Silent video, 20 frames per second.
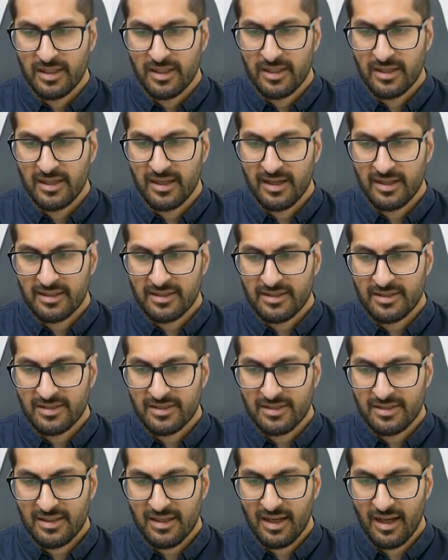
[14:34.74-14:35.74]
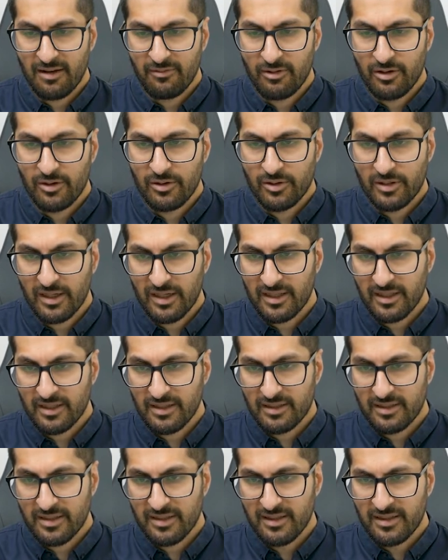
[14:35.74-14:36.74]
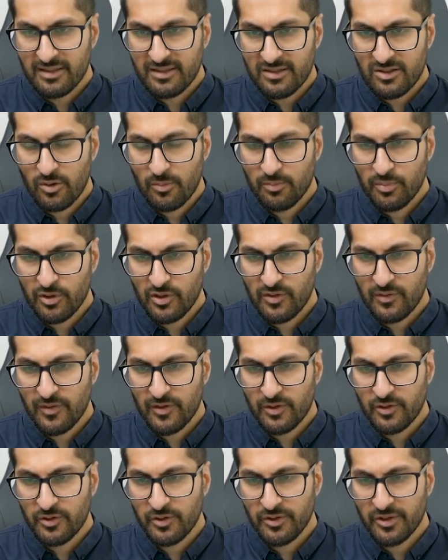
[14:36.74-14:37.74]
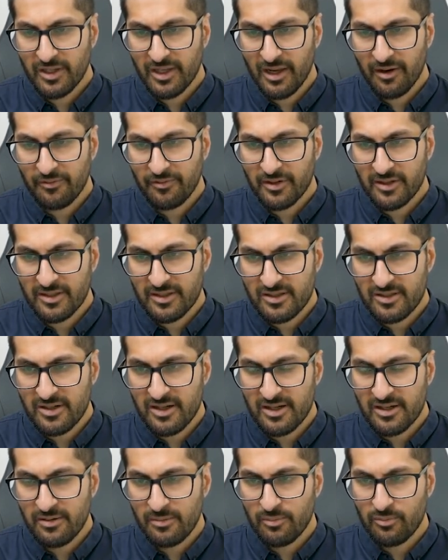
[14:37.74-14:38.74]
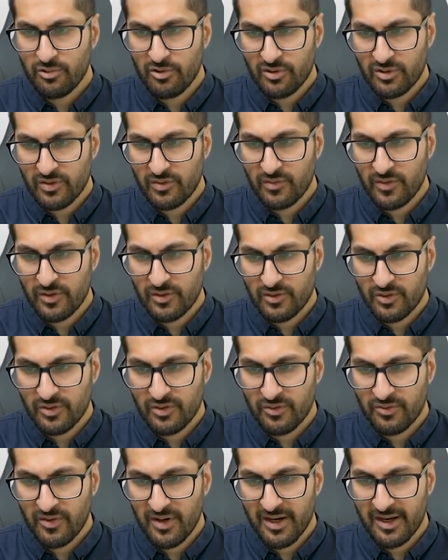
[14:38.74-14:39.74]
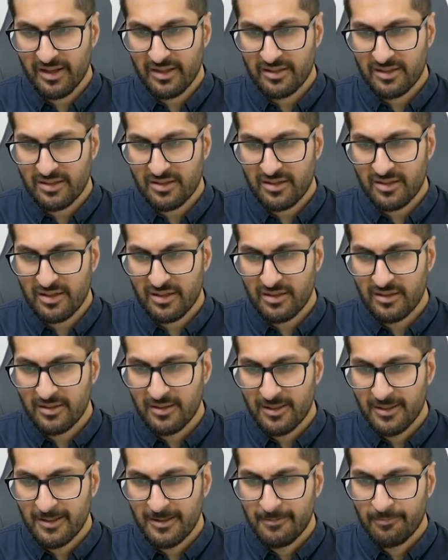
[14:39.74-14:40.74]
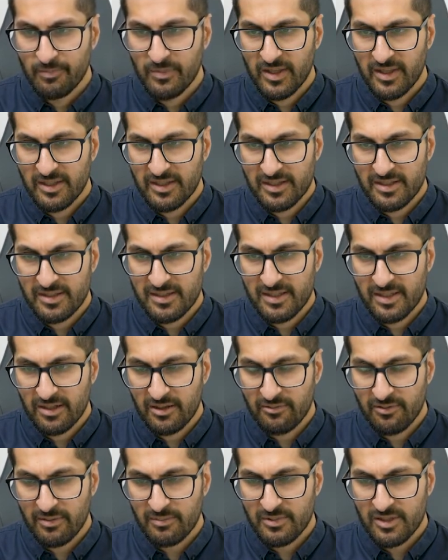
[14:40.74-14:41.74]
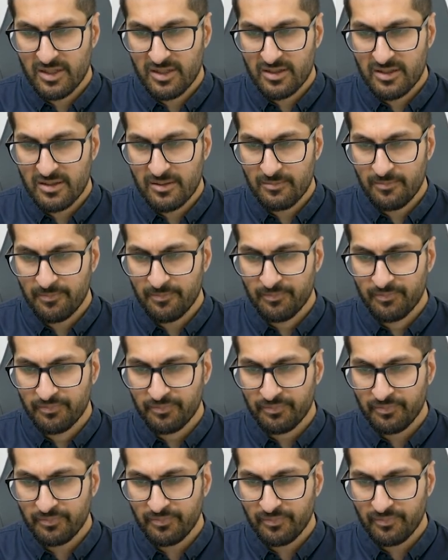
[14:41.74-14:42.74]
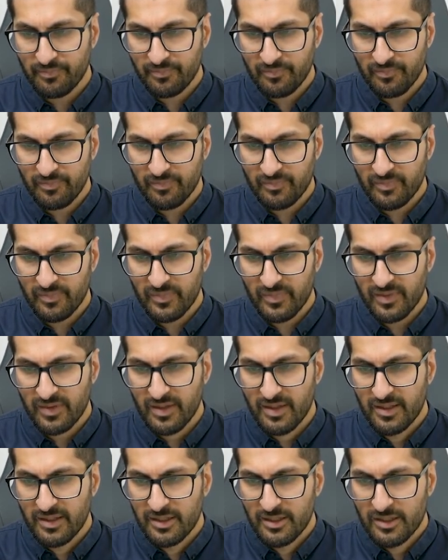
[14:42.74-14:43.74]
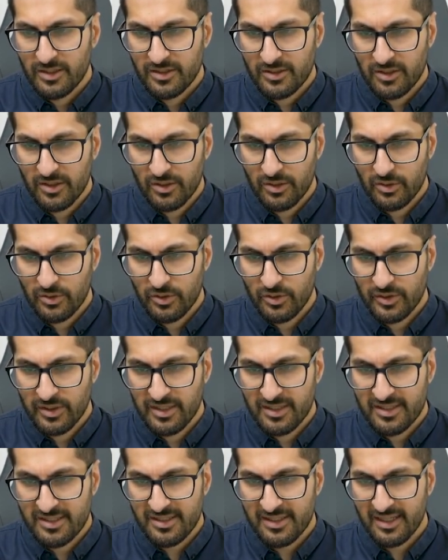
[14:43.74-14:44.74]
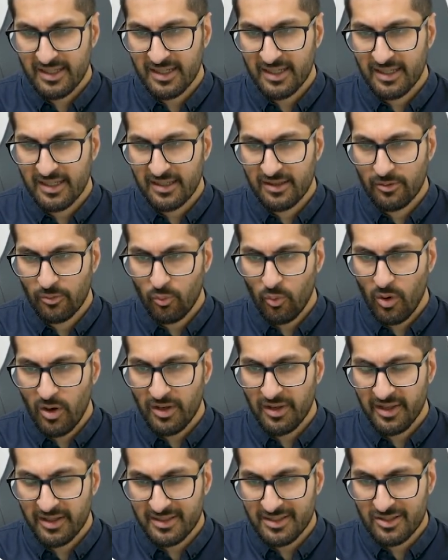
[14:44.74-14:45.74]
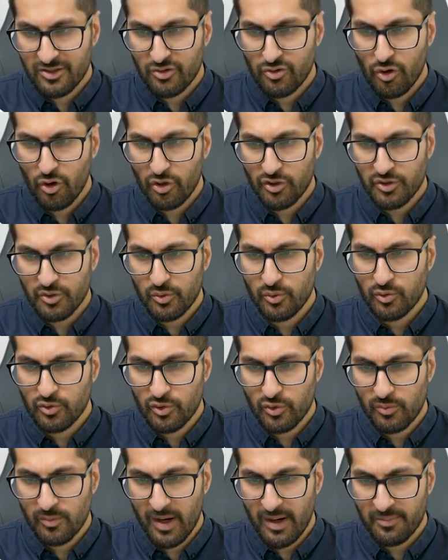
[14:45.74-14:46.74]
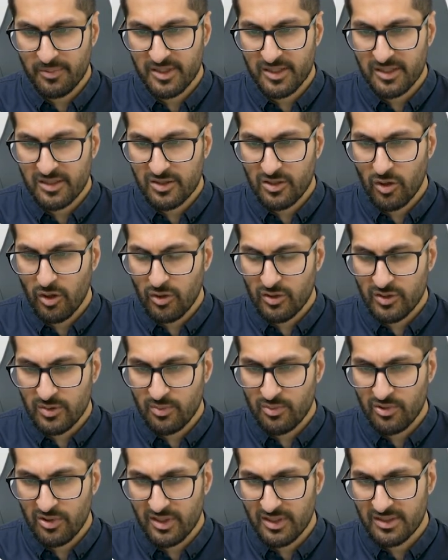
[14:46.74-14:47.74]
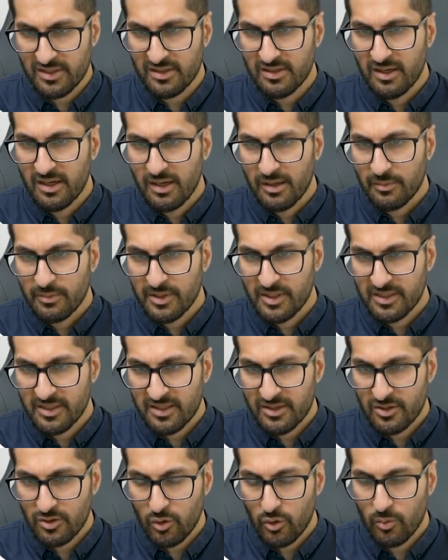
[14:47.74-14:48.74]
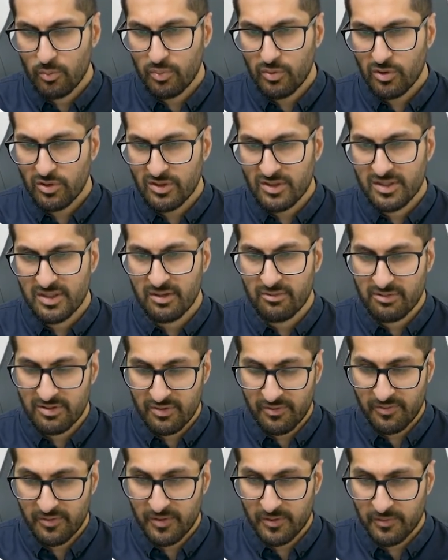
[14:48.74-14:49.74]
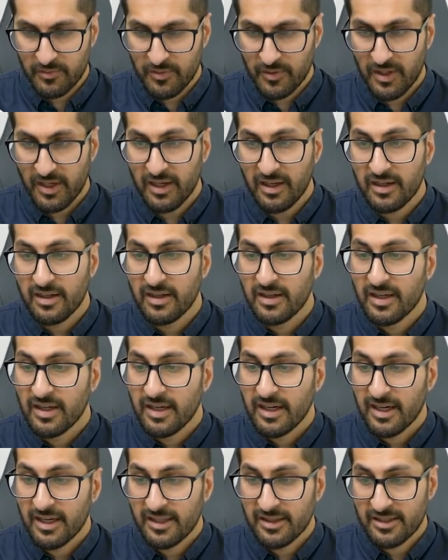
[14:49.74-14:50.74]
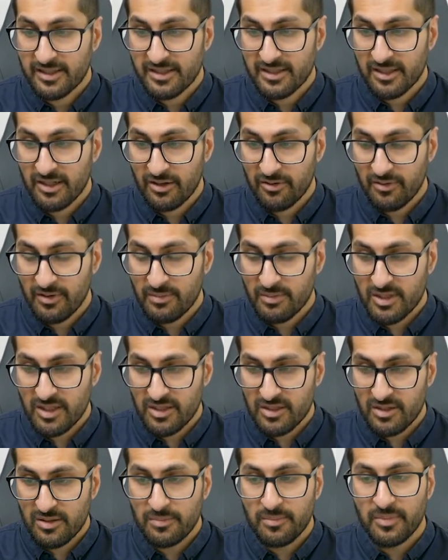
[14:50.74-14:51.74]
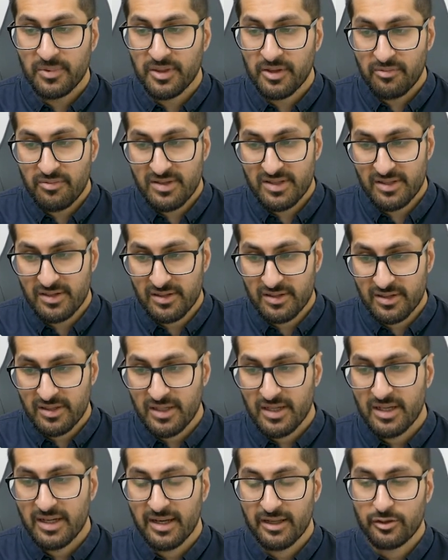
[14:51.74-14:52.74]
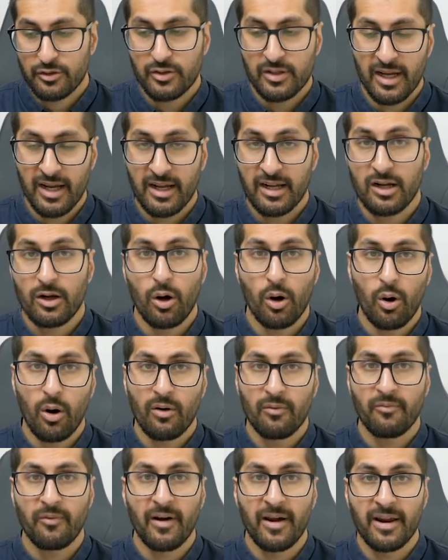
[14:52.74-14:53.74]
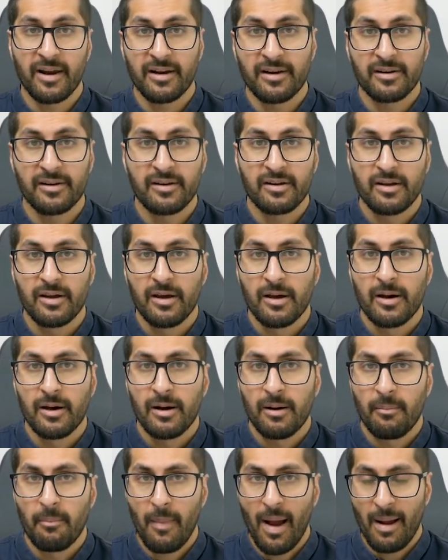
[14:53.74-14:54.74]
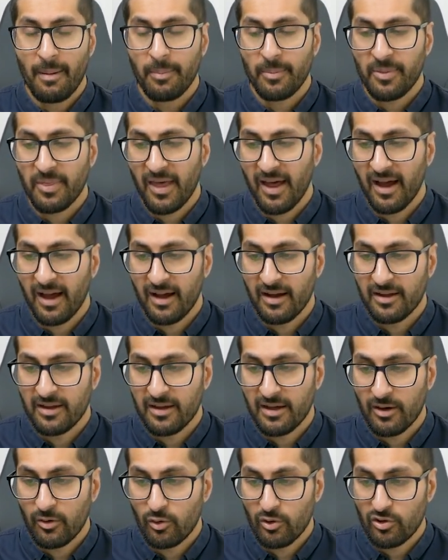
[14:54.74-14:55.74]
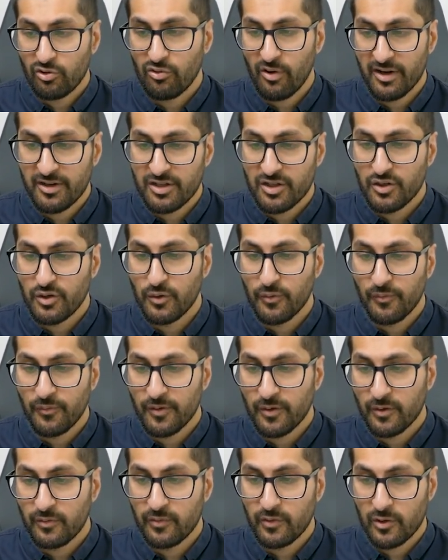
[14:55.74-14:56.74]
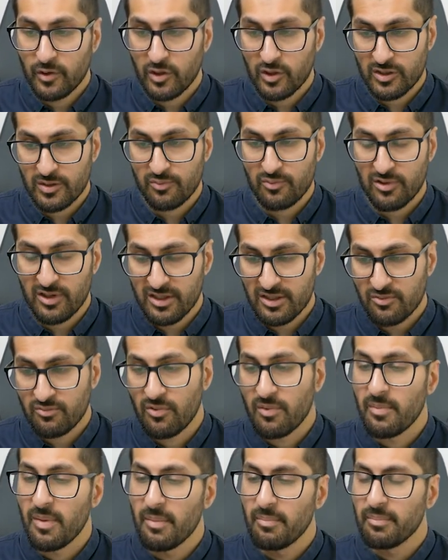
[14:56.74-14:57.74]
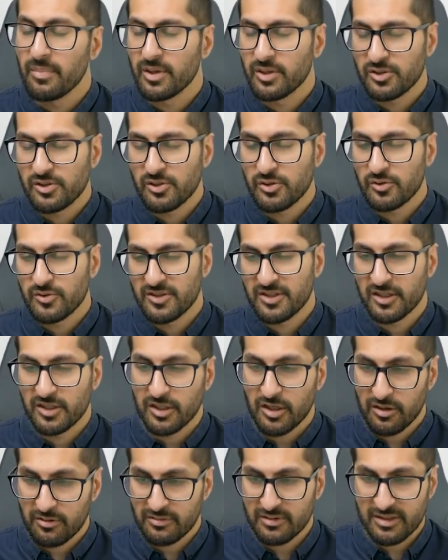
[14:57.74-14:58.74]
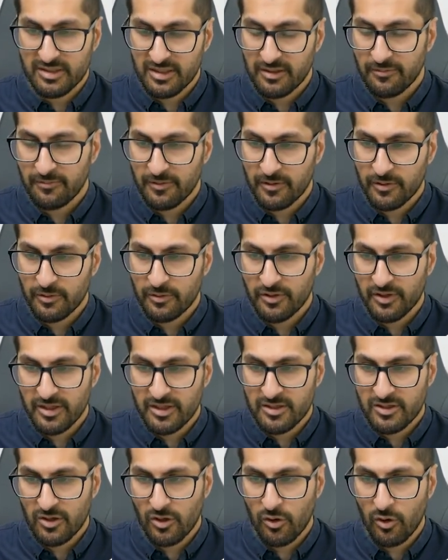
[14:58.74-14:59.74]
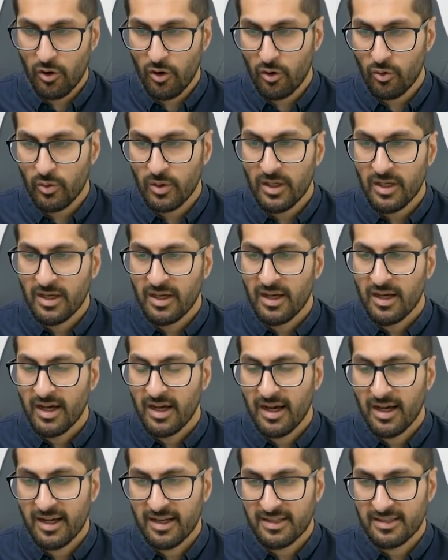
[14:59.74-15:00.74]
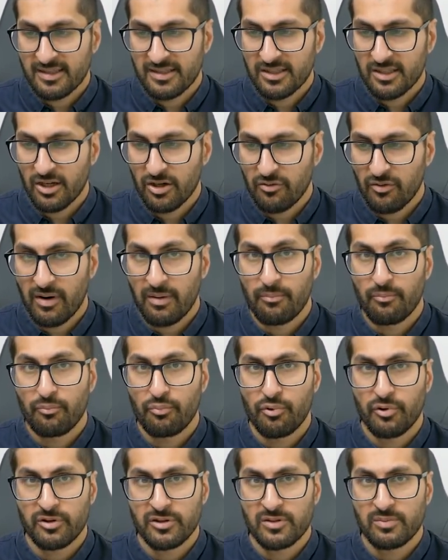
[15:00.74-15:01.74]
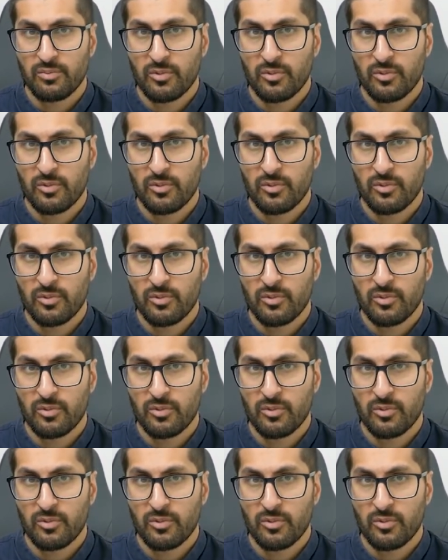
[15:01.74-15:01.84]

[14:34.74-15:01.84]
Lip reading: let's have a look at this. So books field on the left hand side, products field on the right hand side in the CRM system. So you can see the one that's not auto mapped is cost price, because in Zoho Books there is a field for that. In the CRM system there isn't. Now you can go off and map that or create a new field for cost price, remember to use the currency field in Zoho CRM products